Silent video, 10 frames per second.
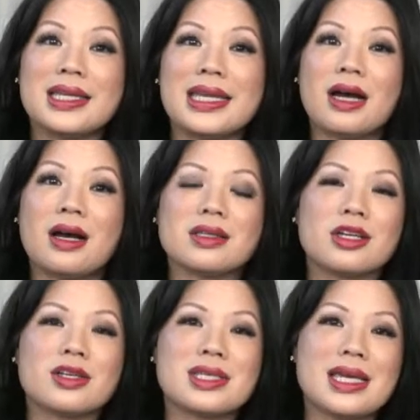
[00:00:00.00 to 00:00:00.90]
Now,
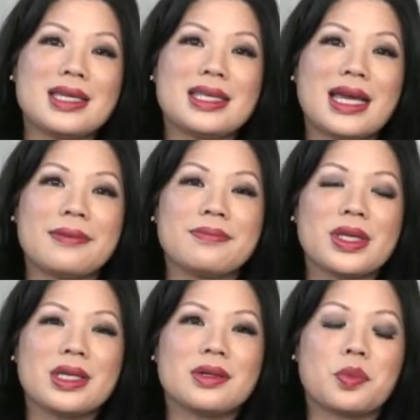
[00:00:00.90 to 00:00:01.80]
they're saying that
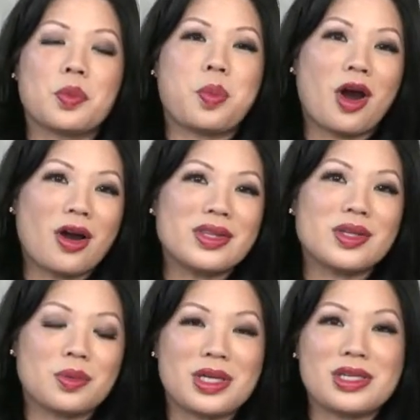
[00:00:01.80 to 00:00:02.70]
part of
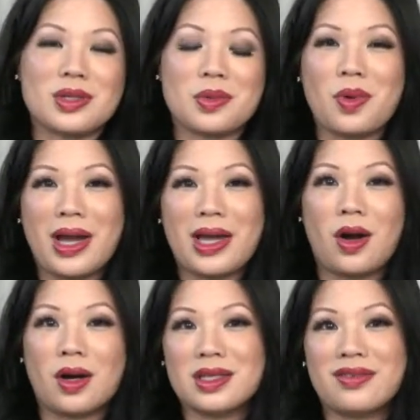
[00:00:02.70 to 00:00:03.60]
the reason why
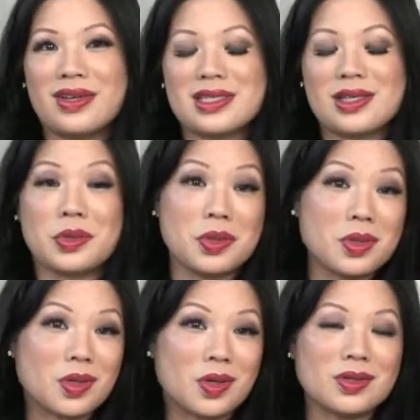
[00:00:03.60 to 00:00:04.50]
all of us
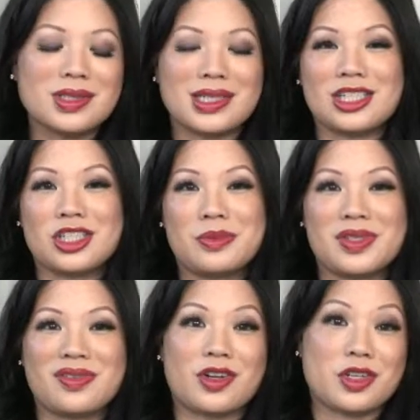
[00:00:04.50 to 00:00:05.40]
Google in
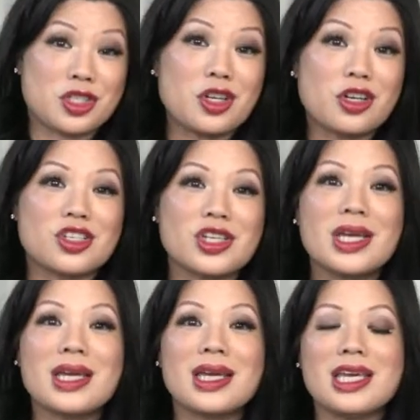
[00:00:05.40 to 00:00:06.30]
terms of our search
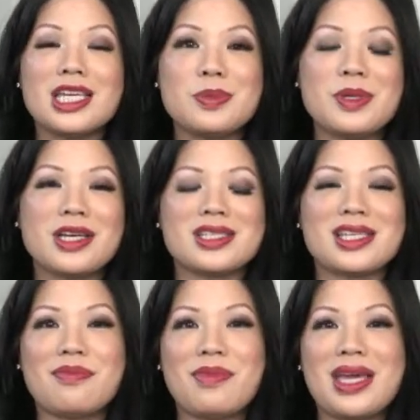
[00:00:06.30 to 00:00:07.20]
is because
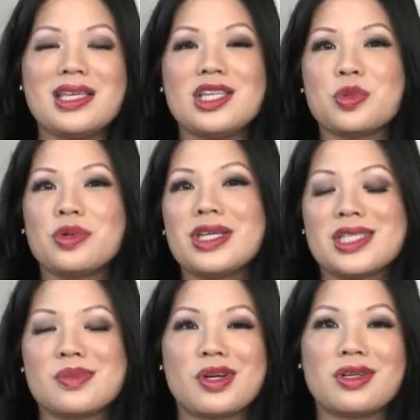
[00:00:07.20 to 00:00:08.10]
they made these really
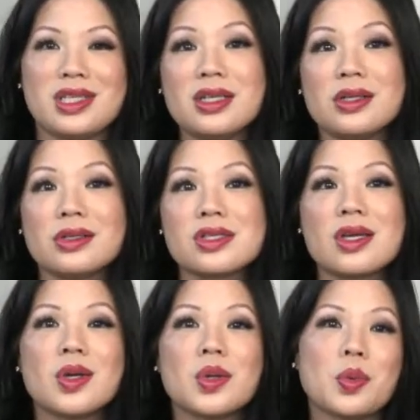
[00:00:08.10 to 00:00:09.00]
smart deals
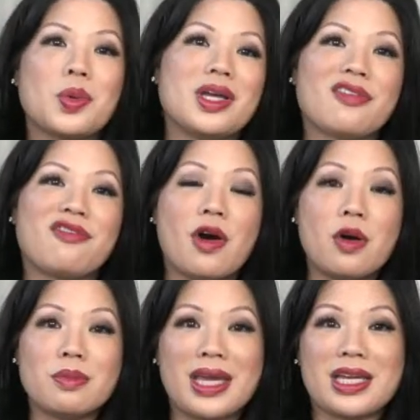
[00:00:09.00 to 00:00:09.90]
with
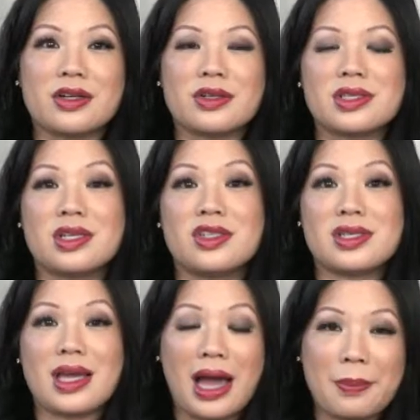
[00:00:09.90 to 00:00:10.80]
phone makers such
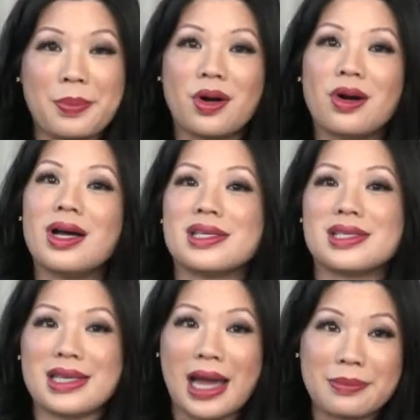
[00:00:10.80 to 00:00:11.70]
as Apple and
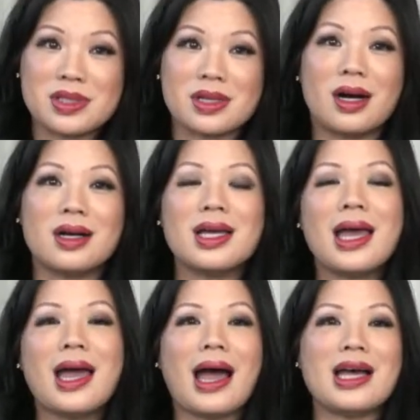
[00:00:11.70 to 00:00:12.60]
Samsung,
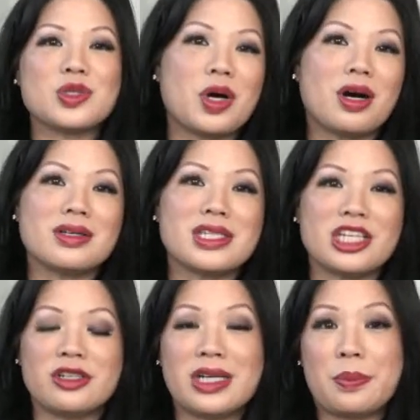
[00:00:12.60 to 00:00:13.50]
as well as
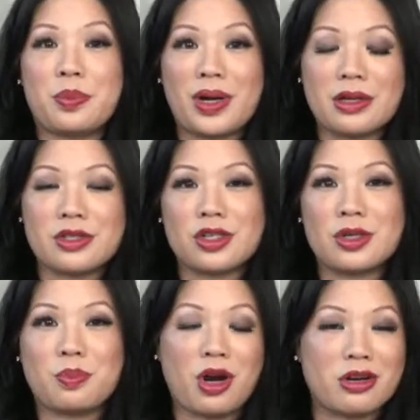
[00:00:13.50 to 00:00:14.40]
internet
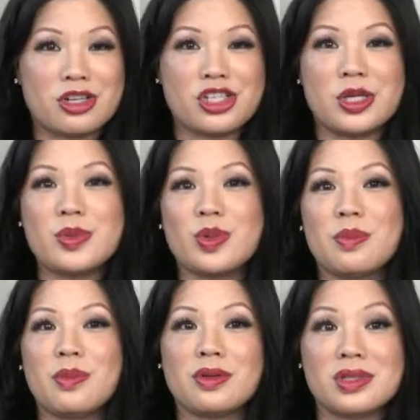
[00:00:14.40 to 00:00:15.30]
browser partnerships with
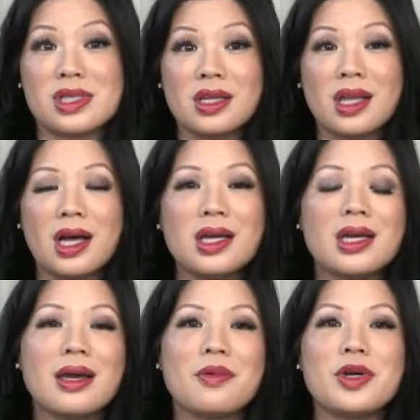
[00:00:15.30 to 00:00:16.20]
Mozilla,
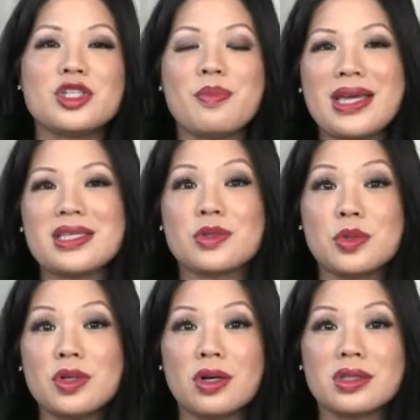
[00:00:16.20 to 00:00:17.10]
which makes
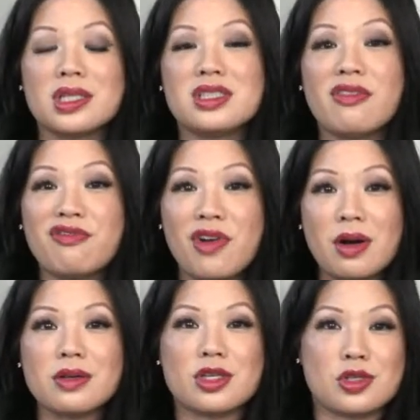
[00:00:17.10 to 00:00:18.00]
Google the
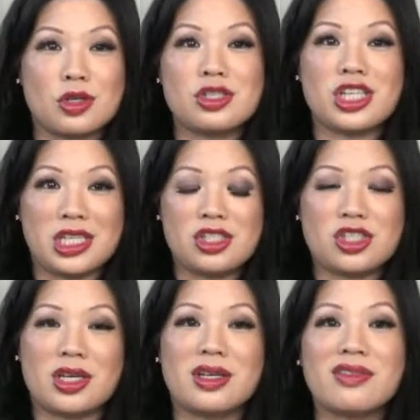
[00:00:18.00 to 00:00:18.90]
default search
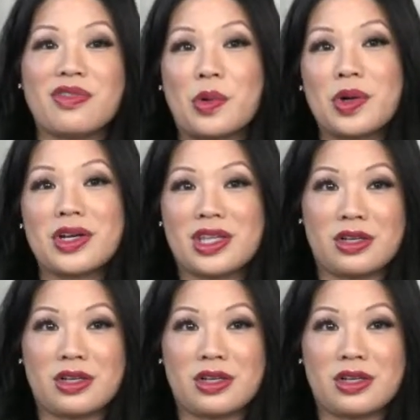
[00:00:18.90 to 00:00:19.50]
engine for their